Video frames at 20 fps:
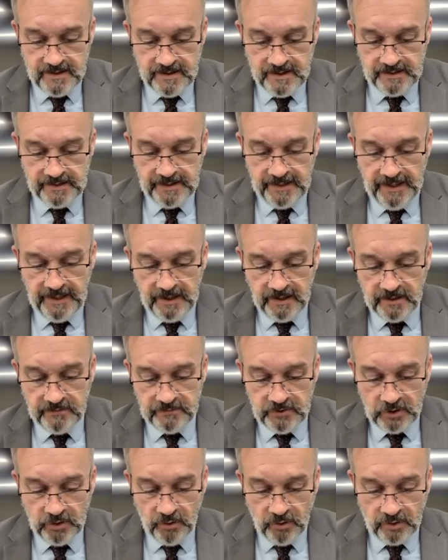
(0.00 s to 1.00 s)
And the hand
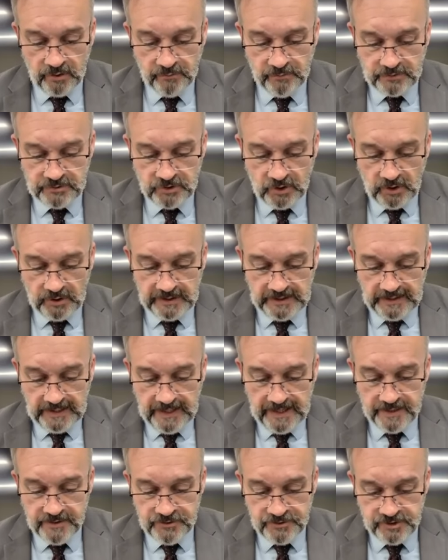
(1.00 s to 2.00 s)
of the Lord was on
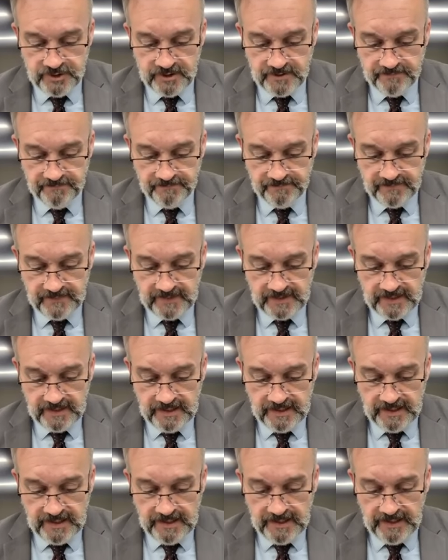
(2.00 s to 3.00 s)
Elijah,
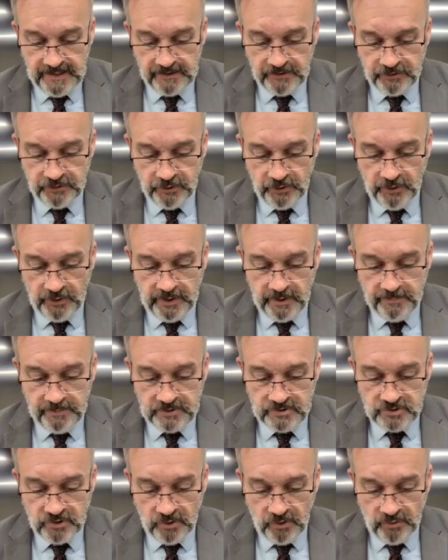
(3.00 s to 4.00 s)
and girt up
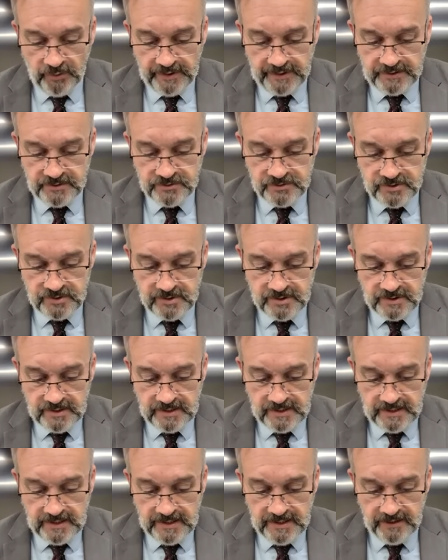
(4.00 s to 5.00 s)
his loins,
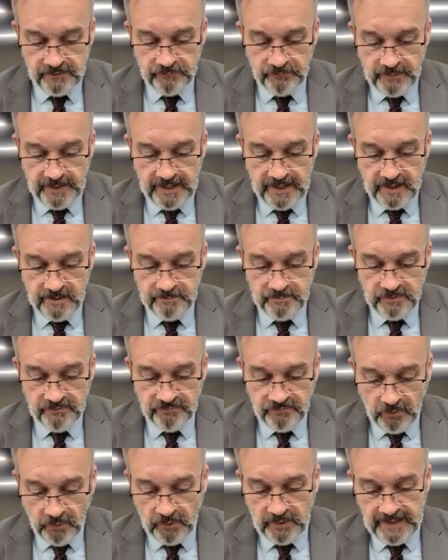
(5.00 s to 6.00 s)
and ran
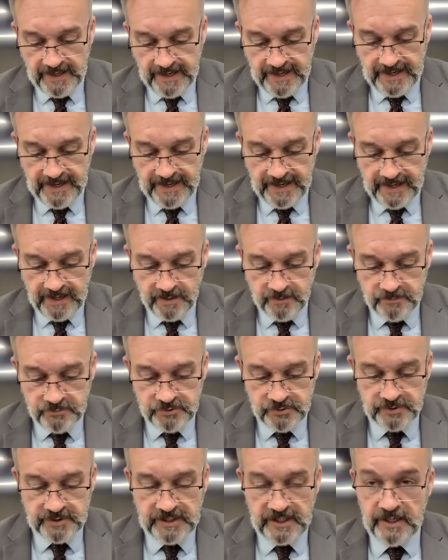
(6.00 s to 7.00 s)
before Ahab
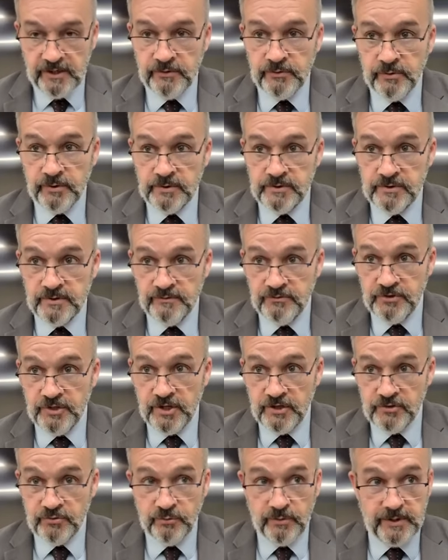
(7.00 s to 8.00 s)
to the entrance of
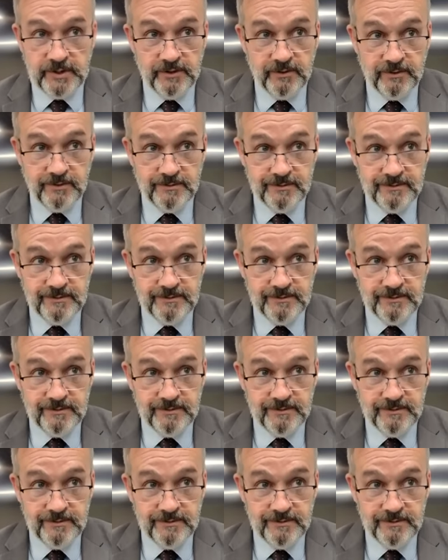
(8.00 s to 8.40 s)
Jezreel.